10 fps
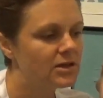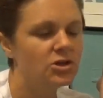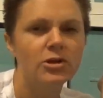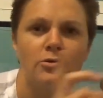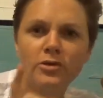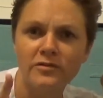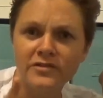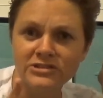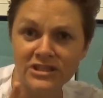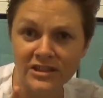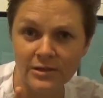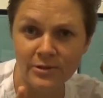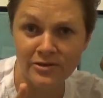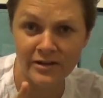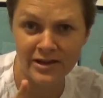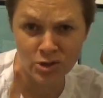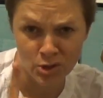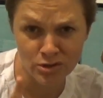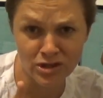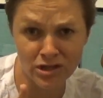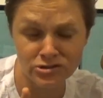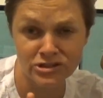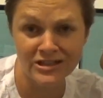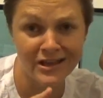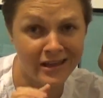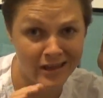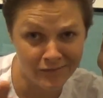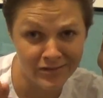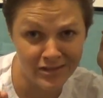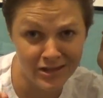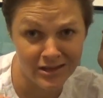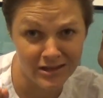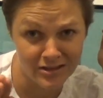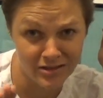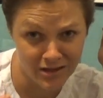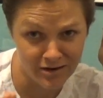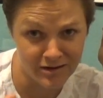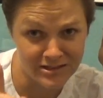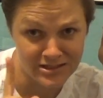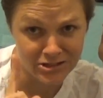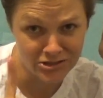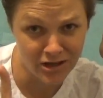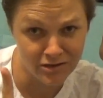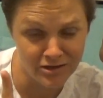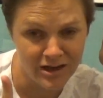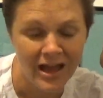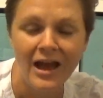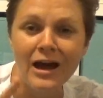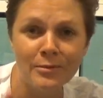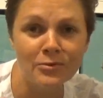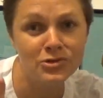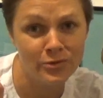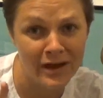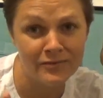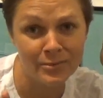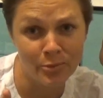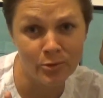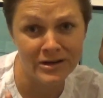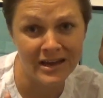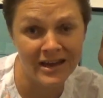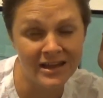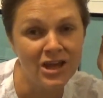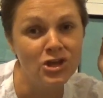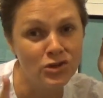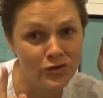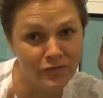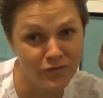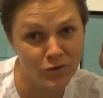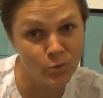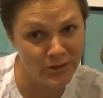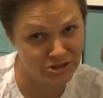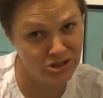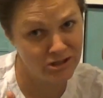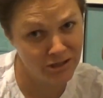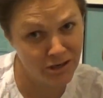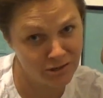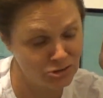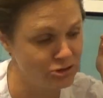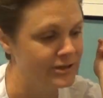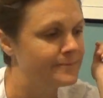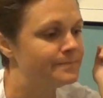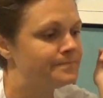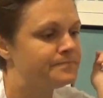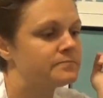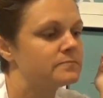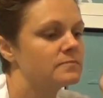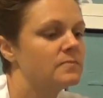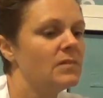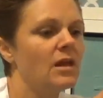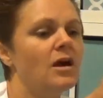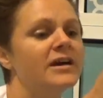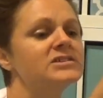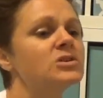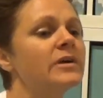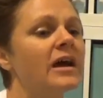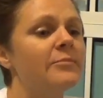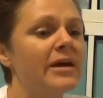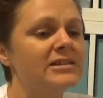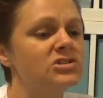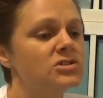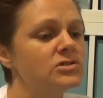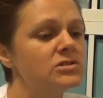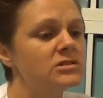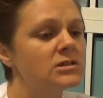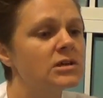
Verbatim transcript: You don't know if there's a theme here, right? You know the Dollar Tree, like everything there is a dollar. I mean, when you're having a poor day, you can feel rich at the Dollar Tree. All right, so we got pencils.